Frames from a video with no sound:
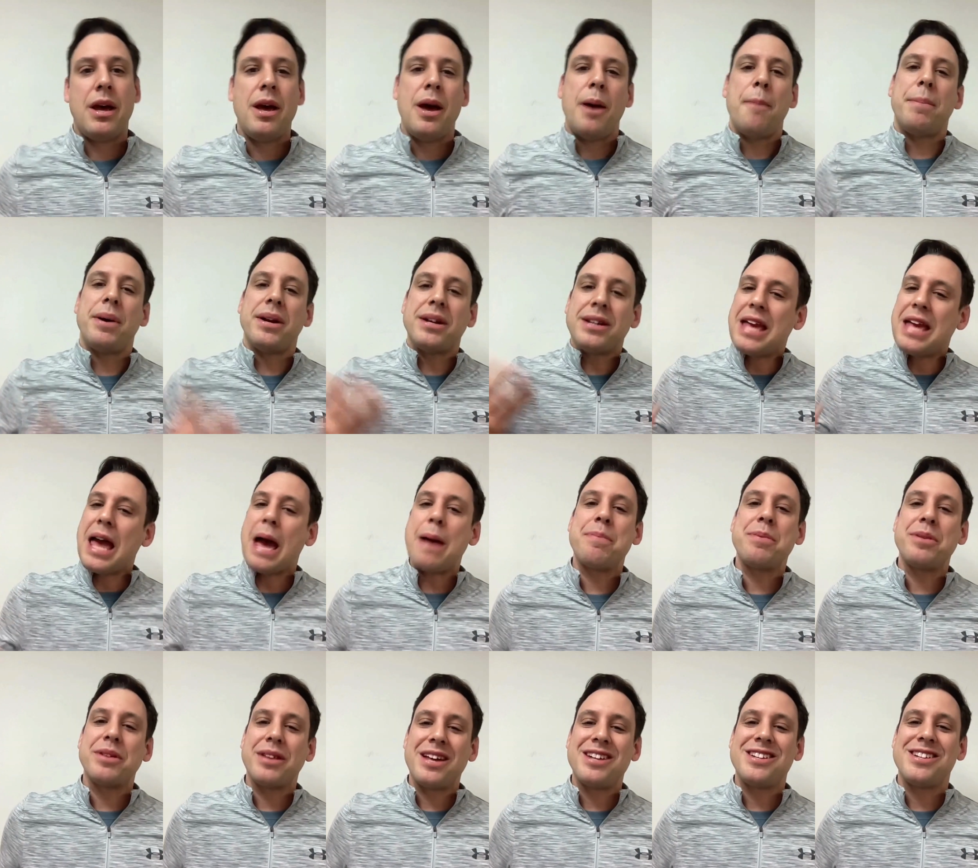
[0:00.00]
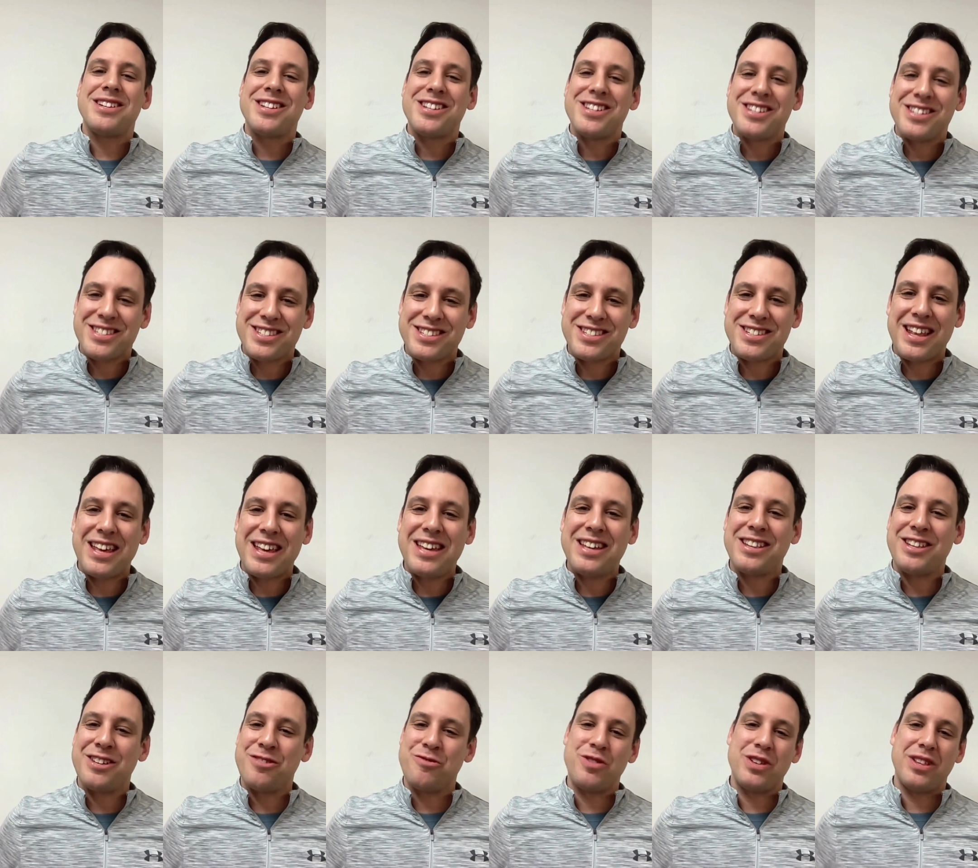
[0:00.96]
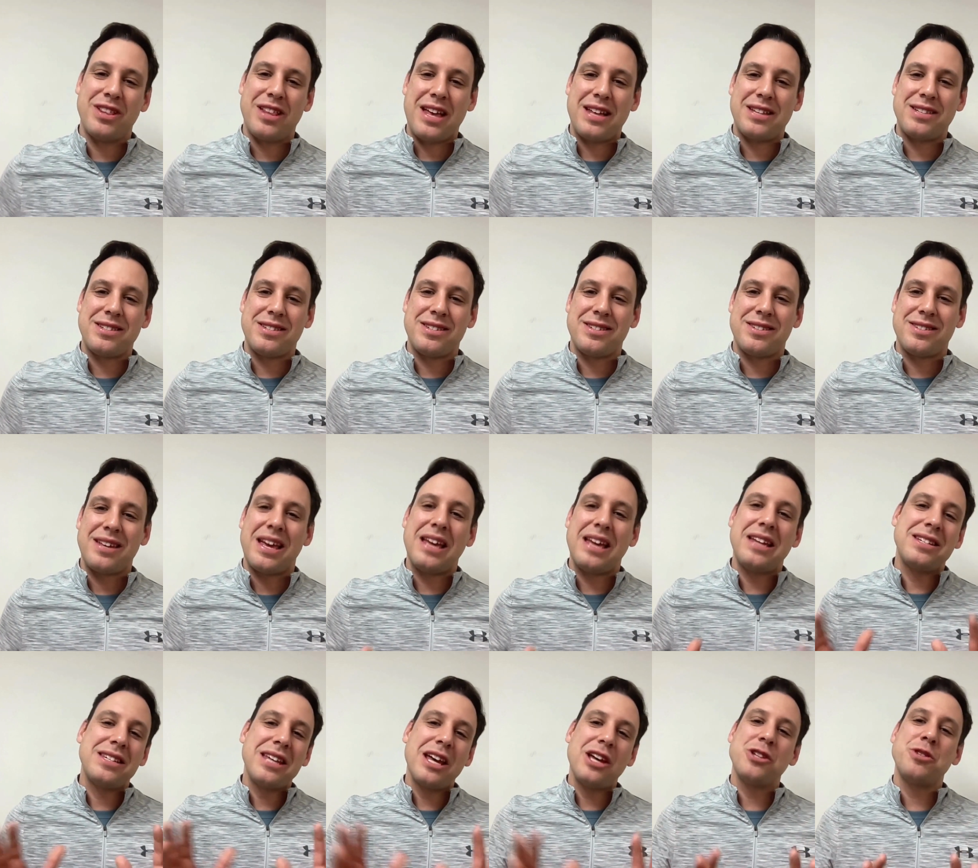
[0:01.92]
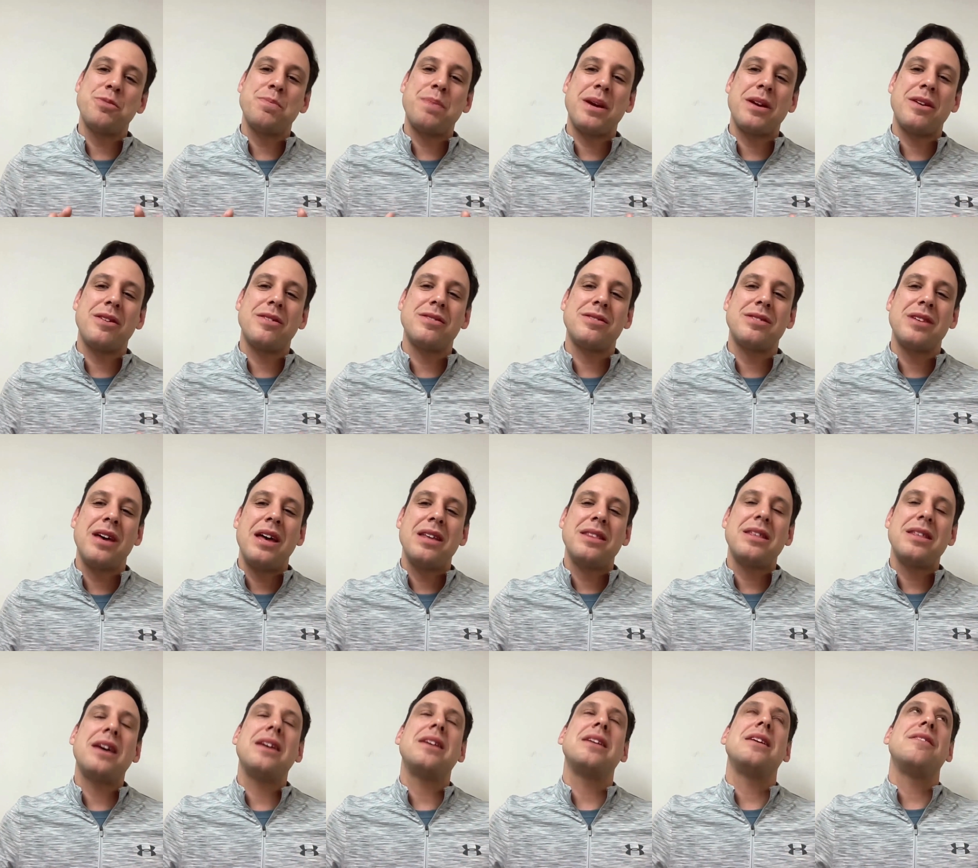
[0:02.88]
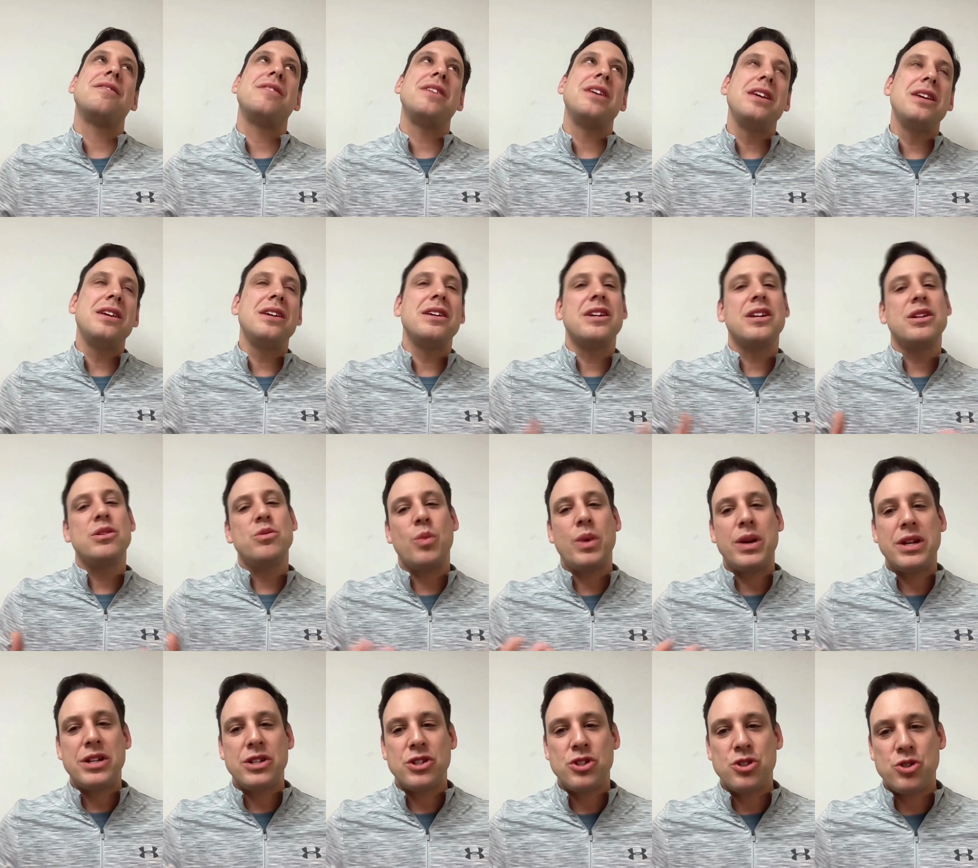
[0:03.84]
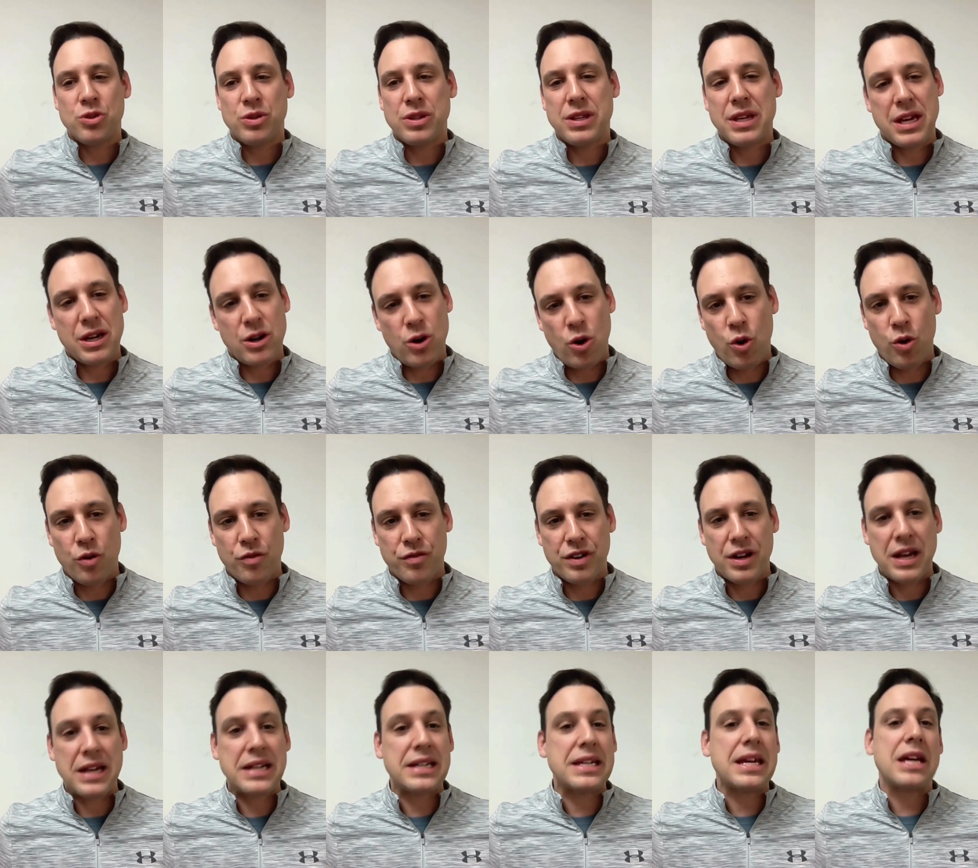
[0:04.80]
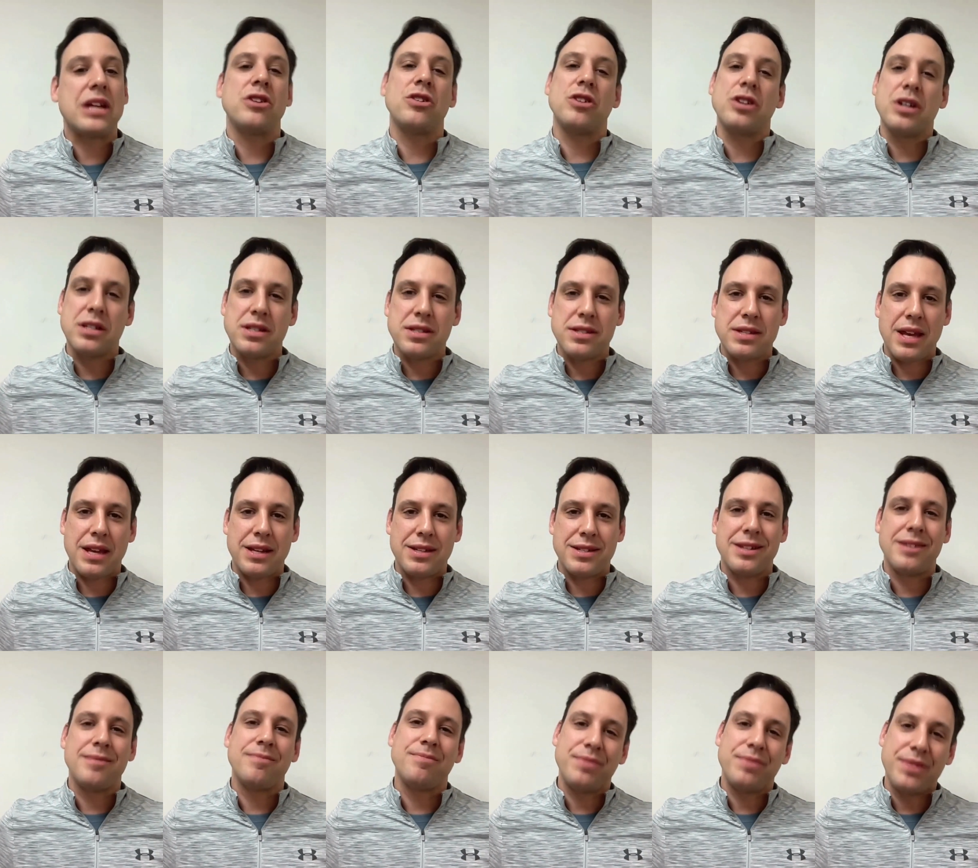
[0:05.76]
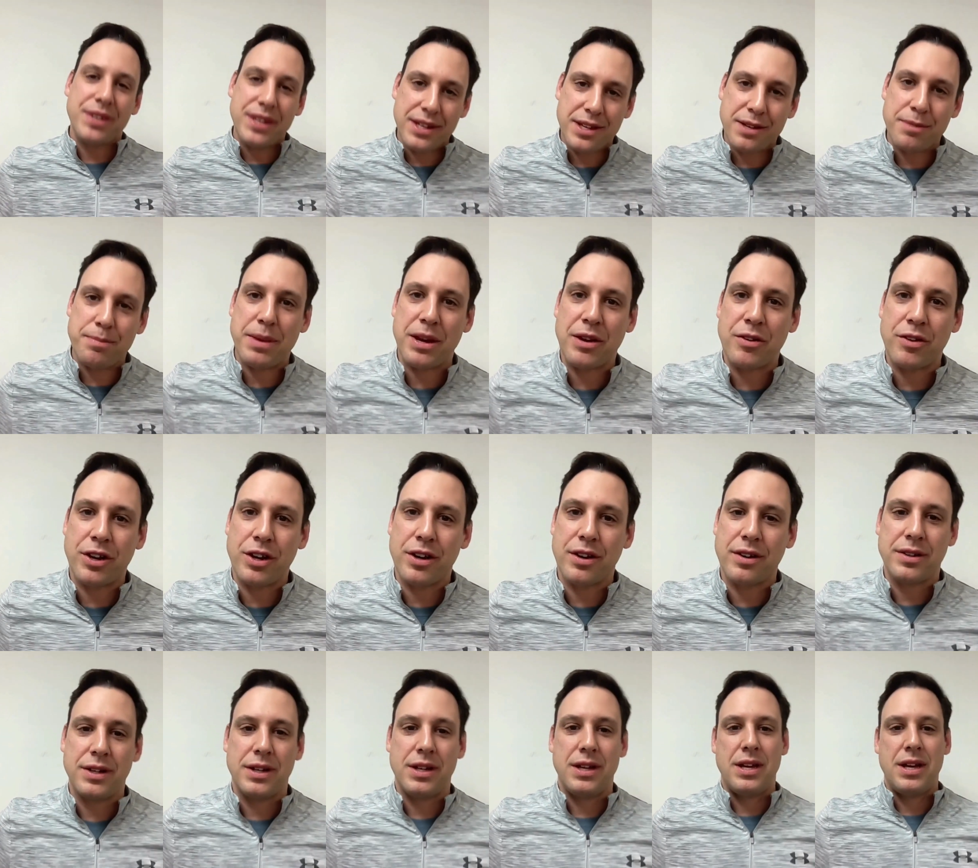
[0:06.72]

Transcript: But Capulet slightly relents and tells Paris that if he can win Juliet over and get her consent, he can marry her.